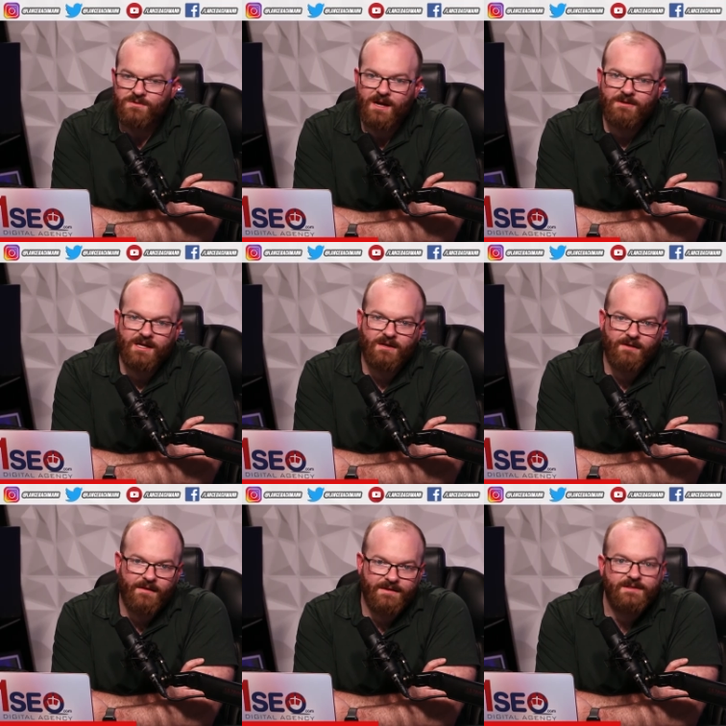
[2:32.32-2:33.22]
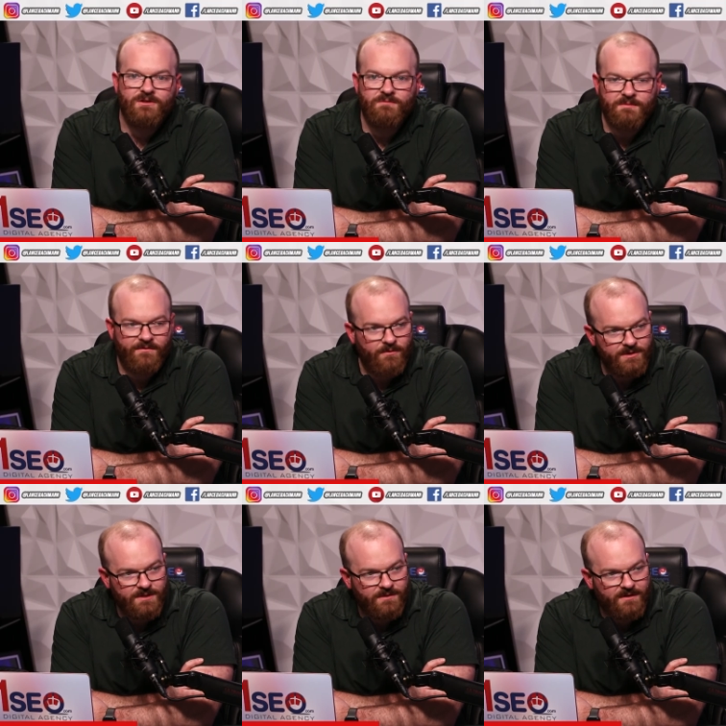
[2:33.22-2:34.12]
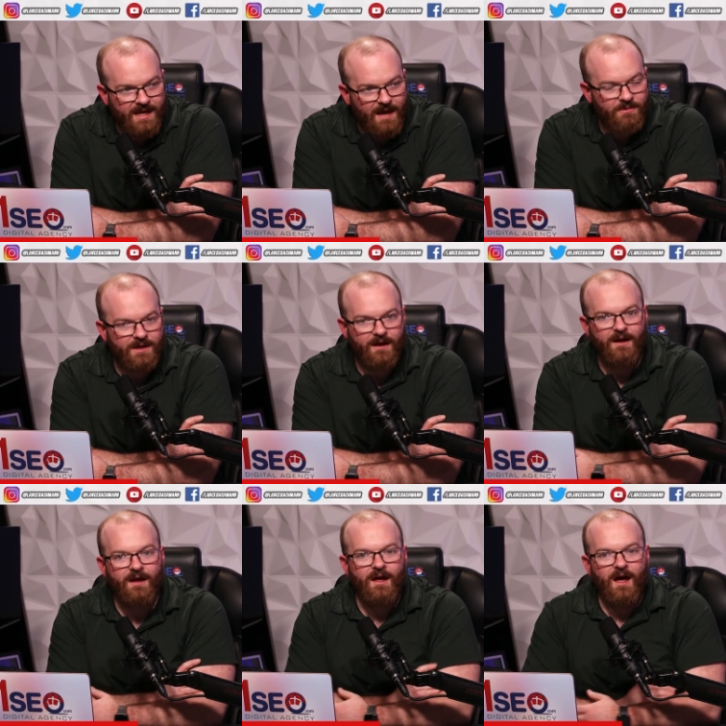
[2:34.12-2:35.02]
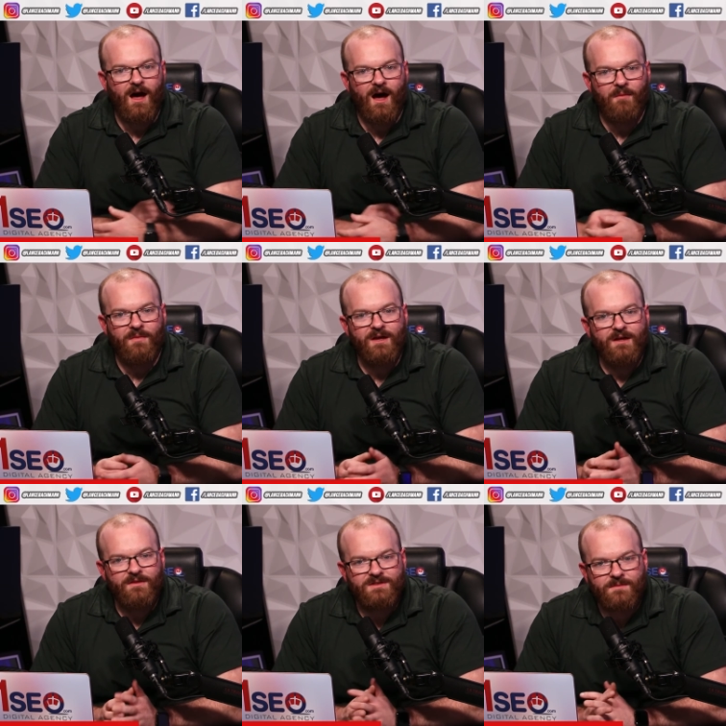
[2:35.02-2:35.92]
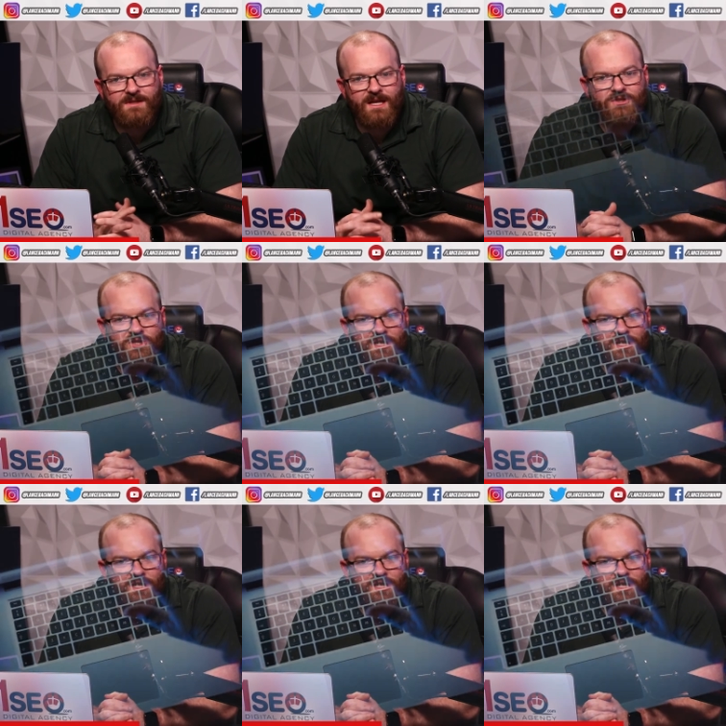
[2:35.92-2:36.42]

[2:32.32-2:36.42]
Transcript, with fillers: I are kicking around this a little bit before we jumped on camera here. Um, there's something interesting